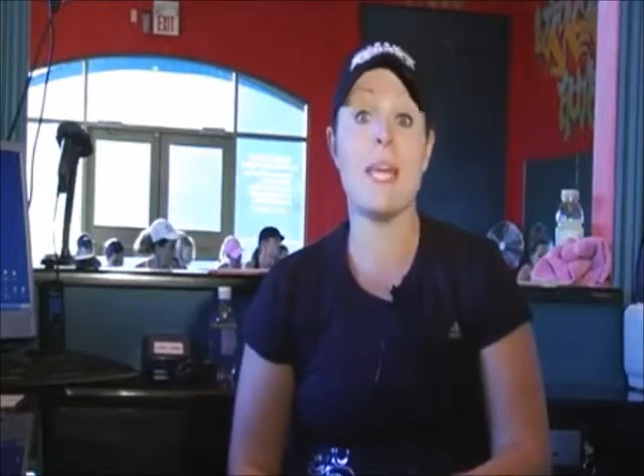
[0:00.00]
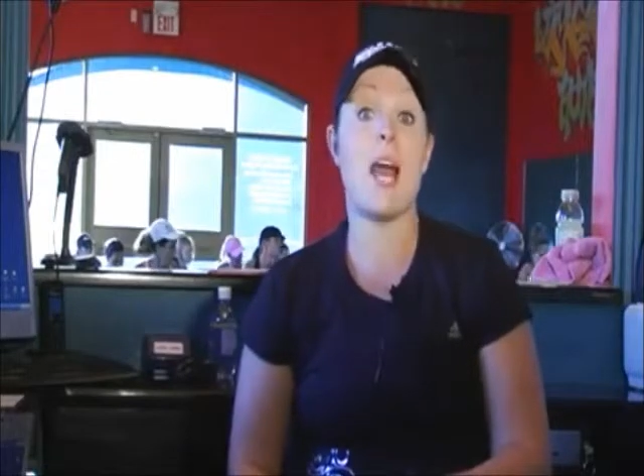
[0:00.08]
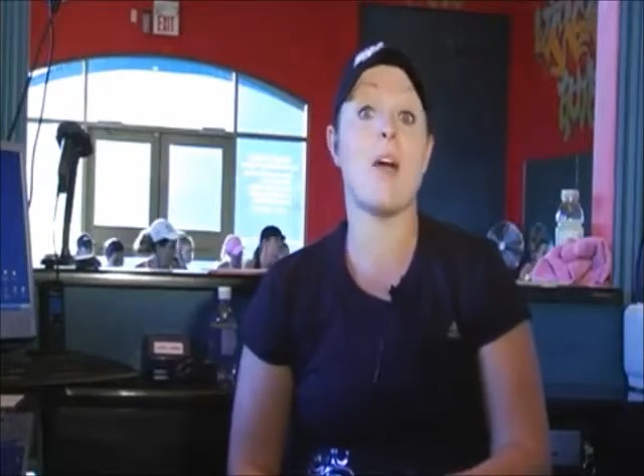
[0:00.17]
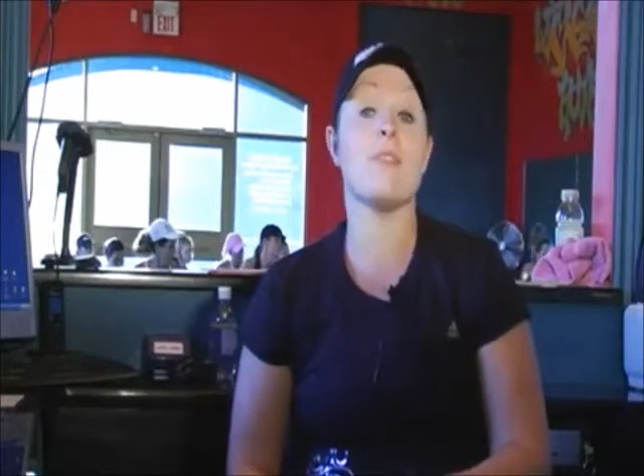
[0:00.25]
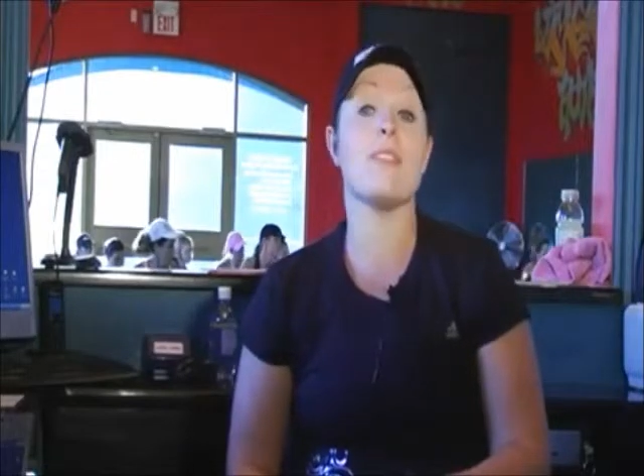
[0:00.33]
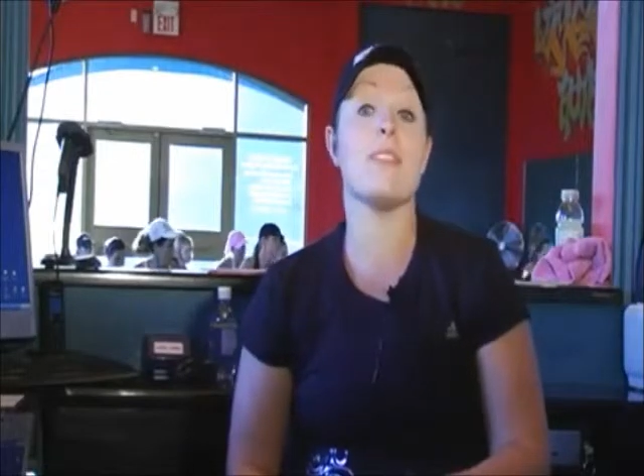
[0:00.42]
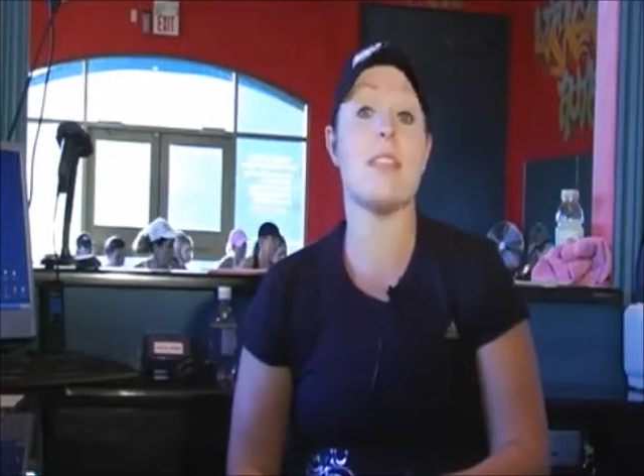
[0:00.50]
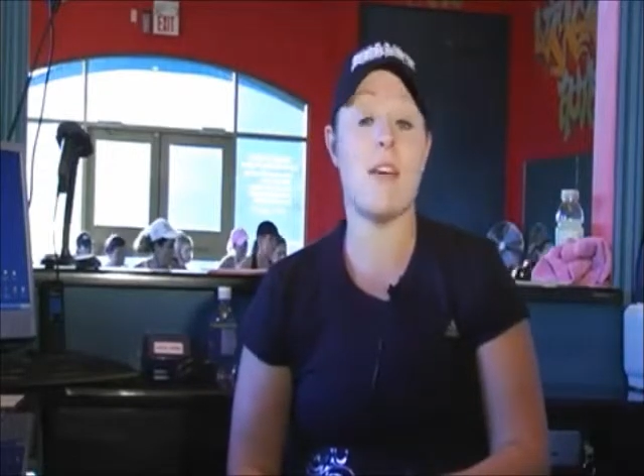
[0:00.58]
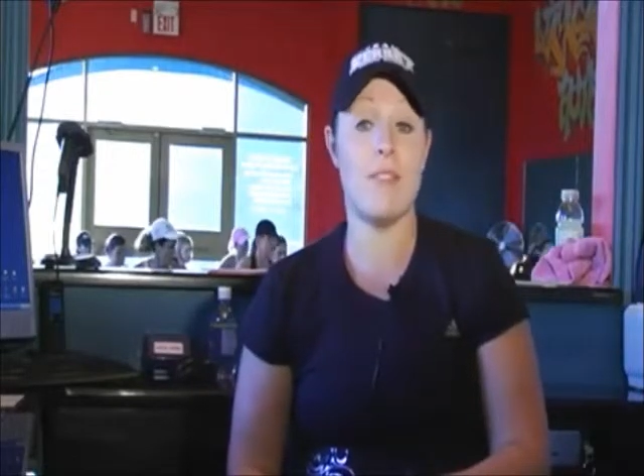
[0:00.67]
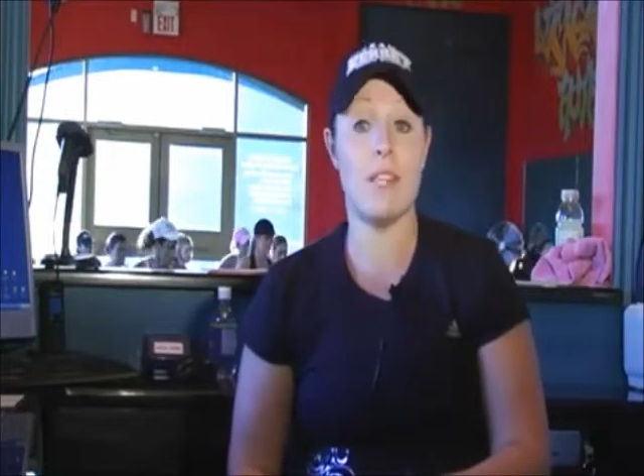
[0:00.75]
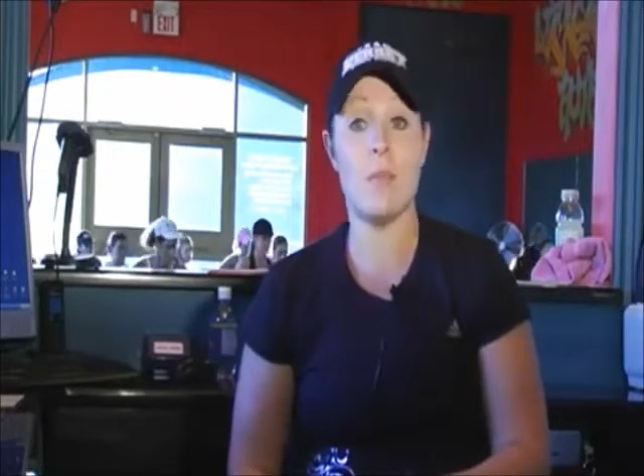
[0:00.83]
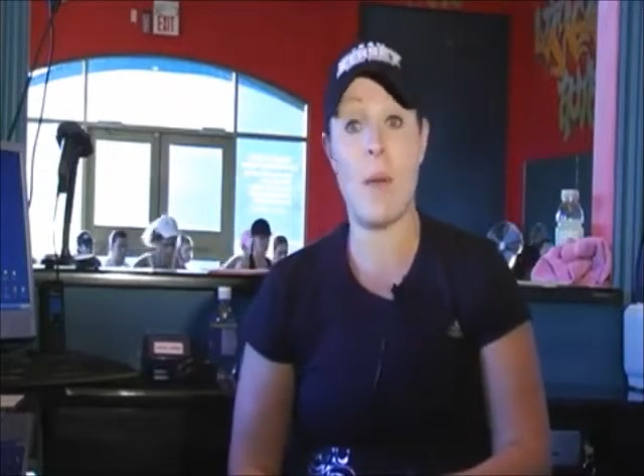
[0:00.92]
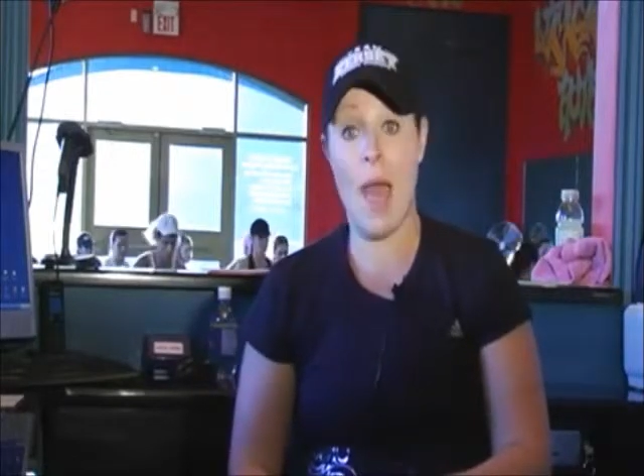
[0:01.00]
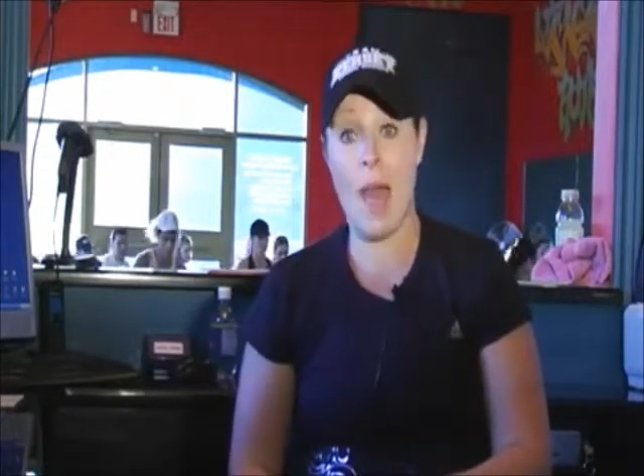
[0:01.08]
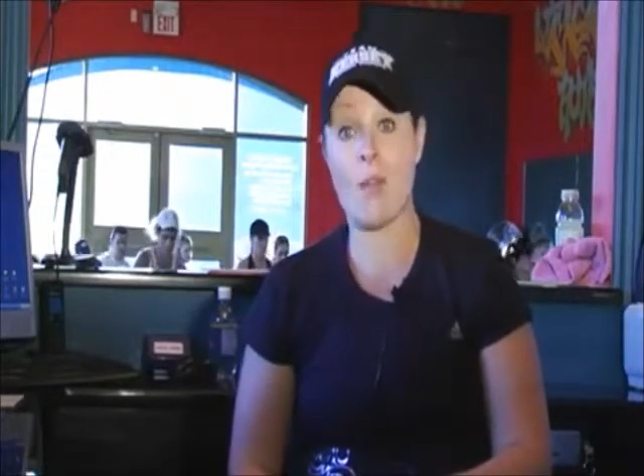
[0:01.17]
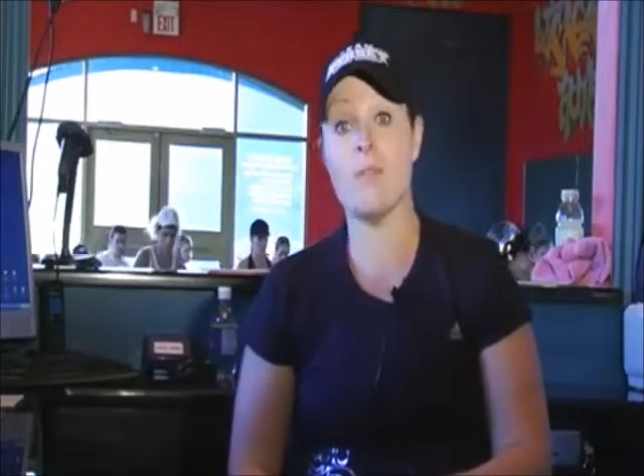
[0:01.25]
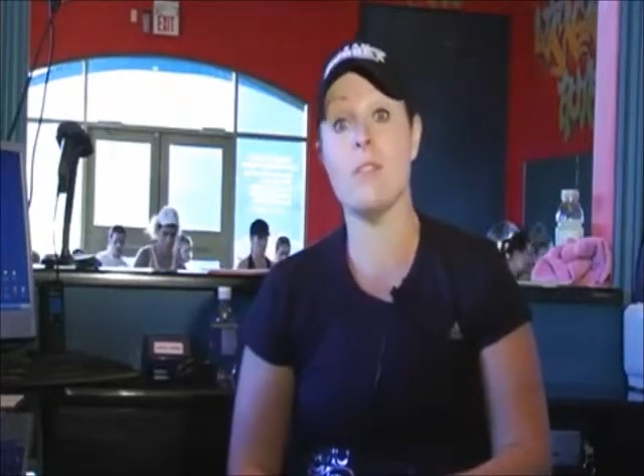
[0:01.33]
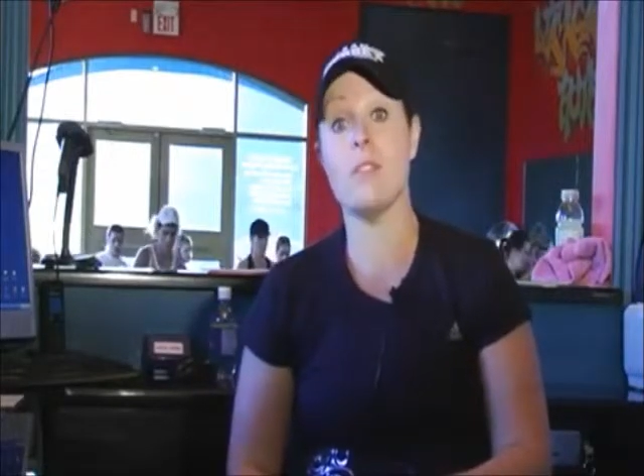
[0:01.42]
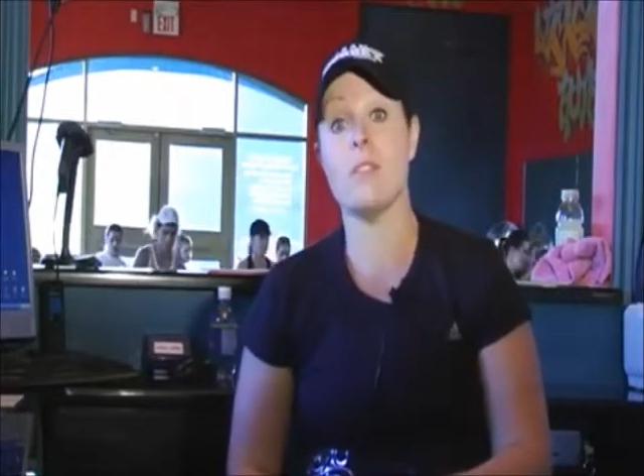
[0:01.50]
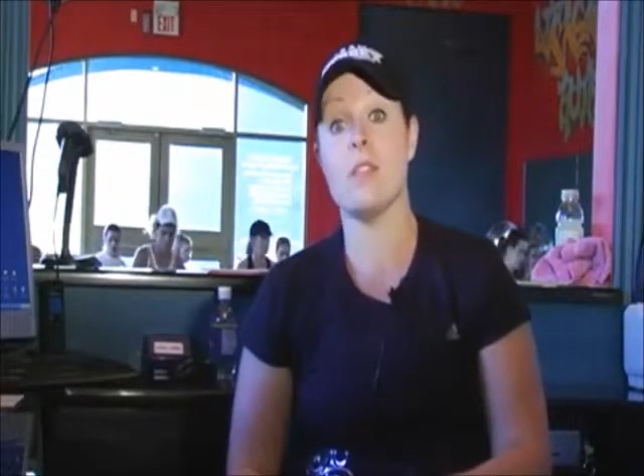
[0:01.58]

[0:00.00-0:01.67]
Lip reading: down 70 pounds.